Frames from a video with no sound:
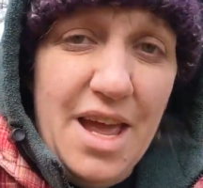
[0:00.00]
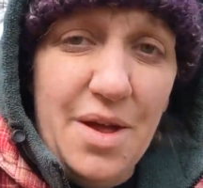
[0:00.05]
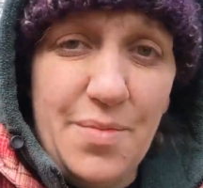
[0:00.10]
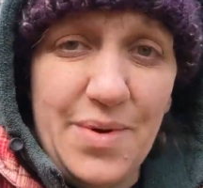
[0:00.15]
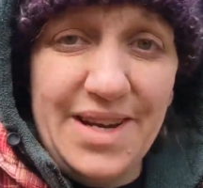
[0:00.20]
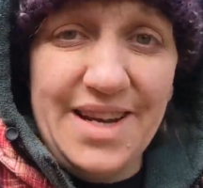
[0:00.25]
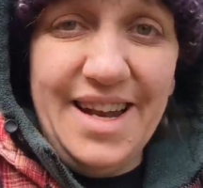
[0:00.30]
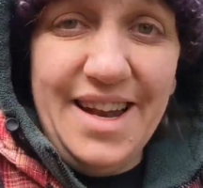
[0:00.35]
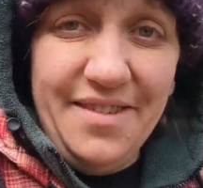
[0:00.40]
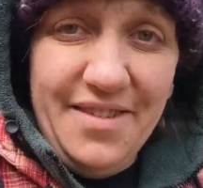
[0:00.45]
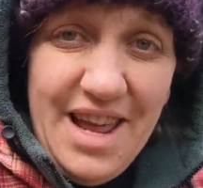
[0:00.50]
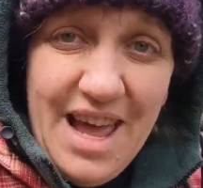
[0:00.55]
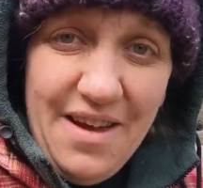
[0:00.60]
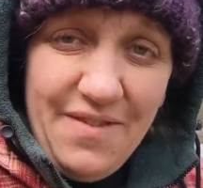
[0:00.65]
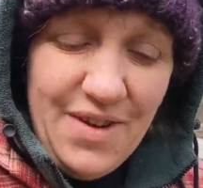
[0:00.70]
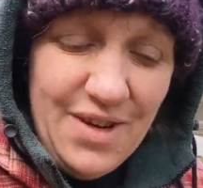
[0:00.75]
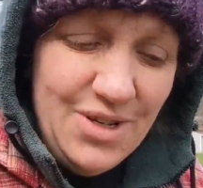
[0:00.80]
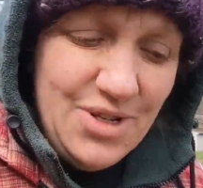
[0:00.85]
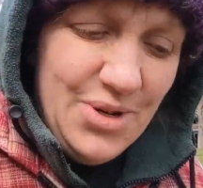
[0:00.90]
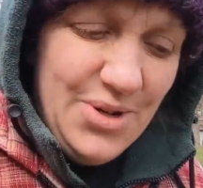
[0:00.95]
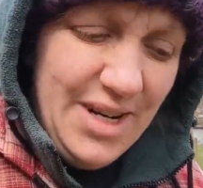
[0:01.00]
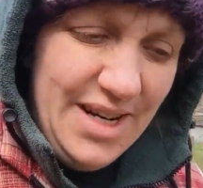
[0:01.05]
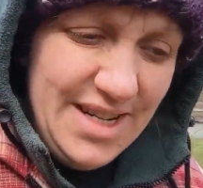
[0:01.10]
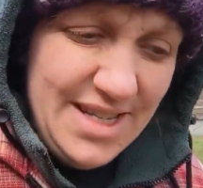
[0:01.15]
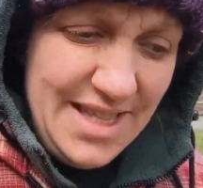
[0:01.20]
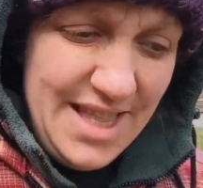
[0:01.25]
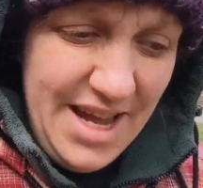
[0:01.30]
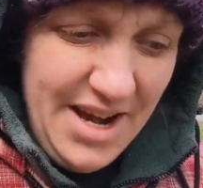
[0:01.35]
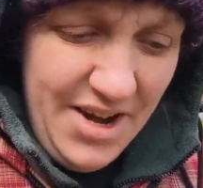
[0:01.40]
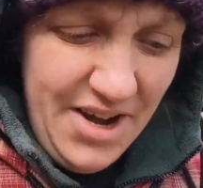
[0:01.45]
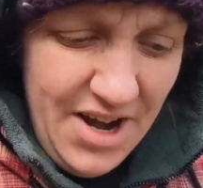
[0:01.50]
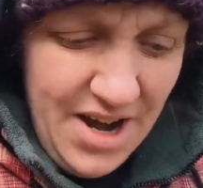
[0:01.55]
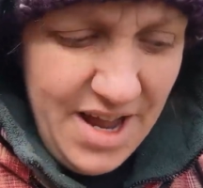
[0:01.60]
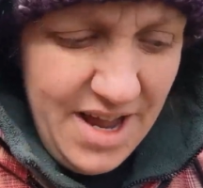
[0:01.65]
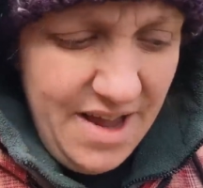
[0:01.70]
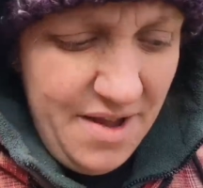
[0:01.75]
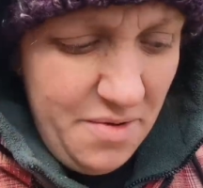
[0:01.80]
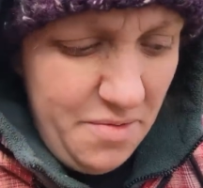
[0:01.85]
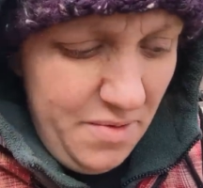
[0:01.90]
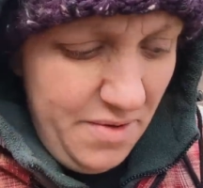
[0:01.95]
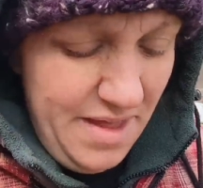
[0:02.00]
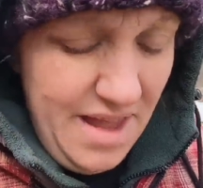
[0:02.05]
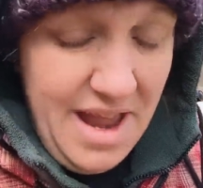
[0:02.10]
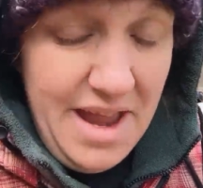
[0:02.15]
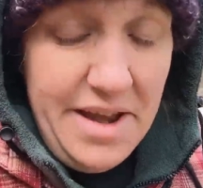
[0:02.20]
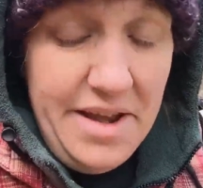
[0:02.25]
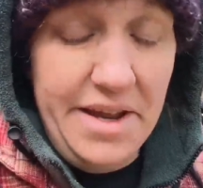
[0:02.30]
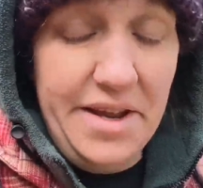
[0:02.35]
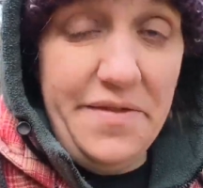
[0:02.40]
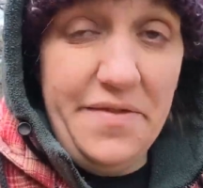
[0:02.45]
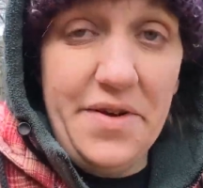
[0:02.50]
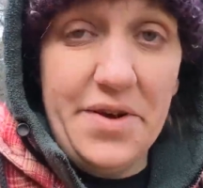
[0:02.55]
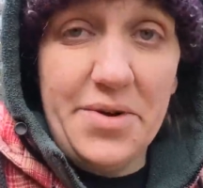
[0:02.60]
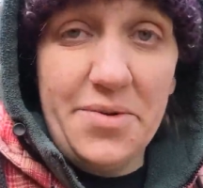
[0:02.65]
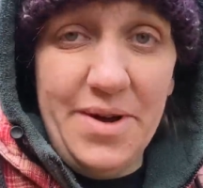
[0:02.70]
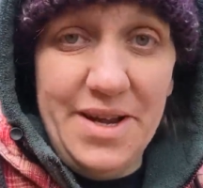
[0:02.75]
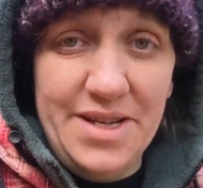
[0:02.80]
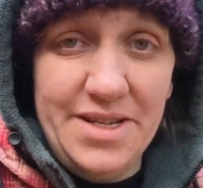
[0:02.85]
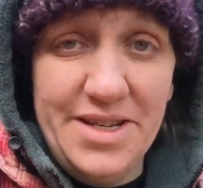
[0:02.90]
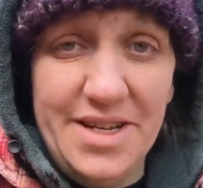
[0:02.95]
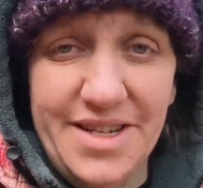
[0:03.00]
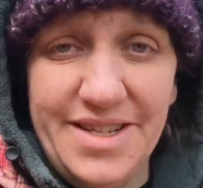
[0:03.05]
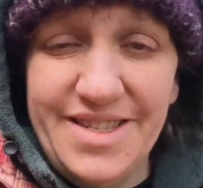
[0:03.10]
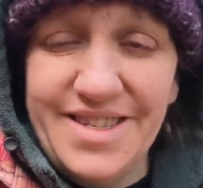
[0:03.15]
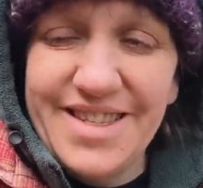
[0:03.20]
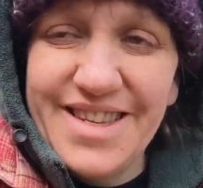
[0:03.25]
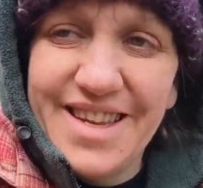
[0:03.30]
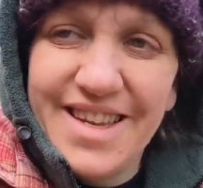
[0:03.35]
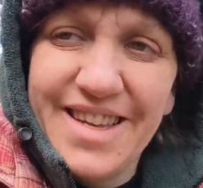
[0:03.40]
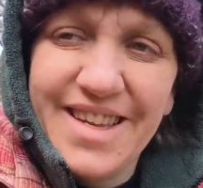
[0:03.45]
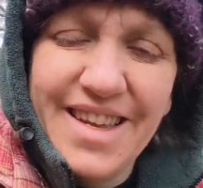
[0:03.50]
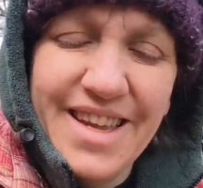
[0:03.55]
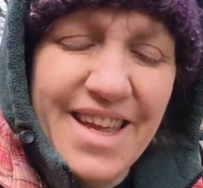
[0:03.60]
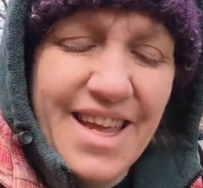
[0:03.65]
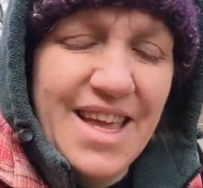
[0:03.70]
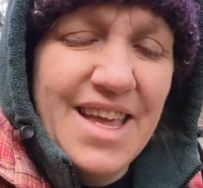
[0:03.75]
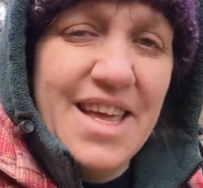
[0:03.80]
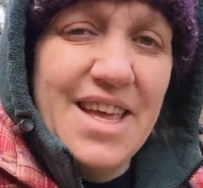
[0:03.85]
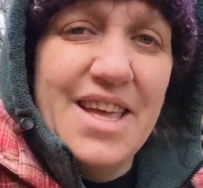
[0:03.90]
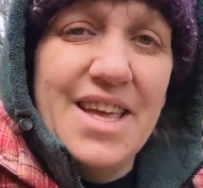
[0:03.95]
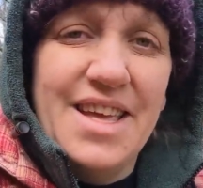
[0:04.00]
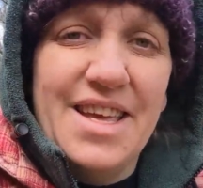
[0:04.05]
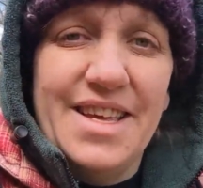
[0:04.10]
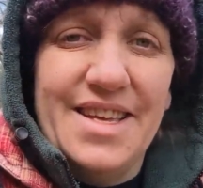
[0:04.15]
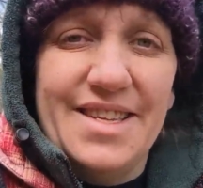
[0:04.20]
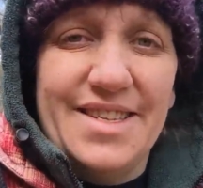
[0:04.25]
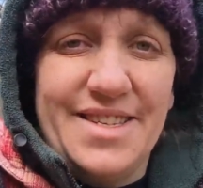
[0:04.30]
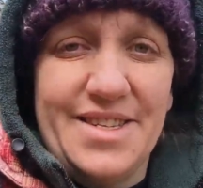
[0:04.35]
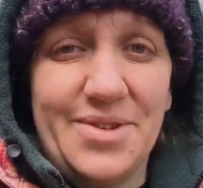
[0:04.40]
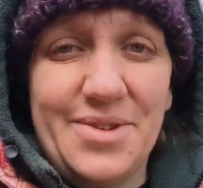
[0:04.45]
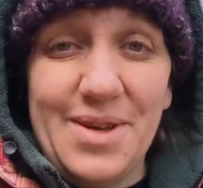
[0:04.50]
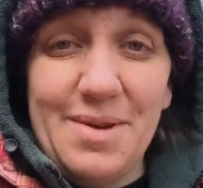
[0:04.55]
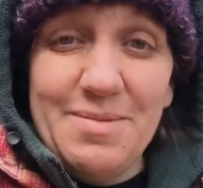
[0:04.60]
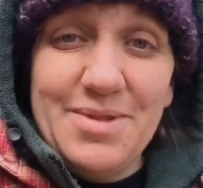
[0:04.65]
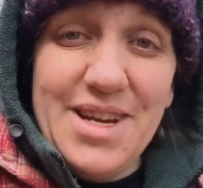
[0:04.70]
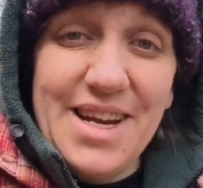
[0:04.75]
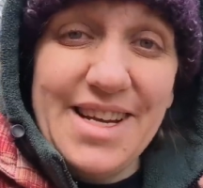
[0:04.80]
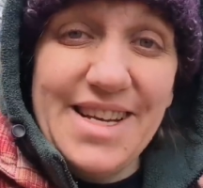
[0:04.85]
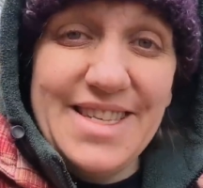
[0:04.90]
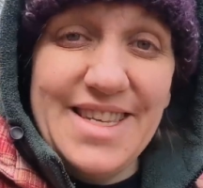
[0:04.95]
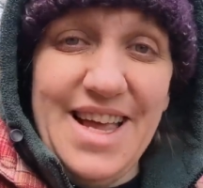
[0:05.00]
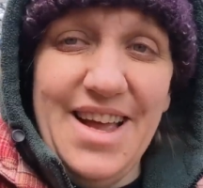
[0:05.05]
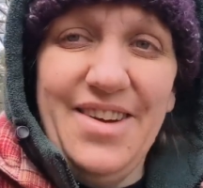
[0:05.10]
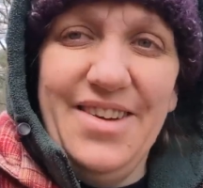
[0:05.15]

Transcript: and we'd love to have you join us there with any of your questions. So come check us